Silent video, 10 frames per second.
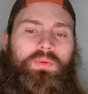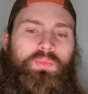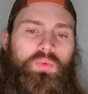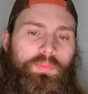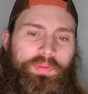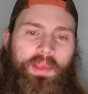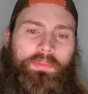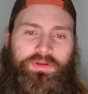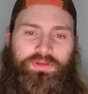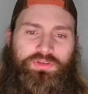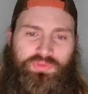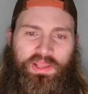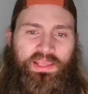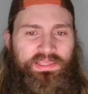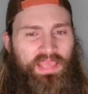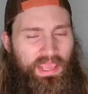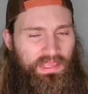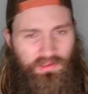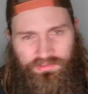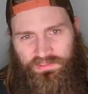will be able to create
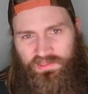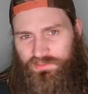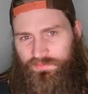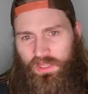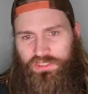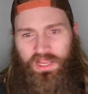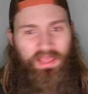chaos in this match.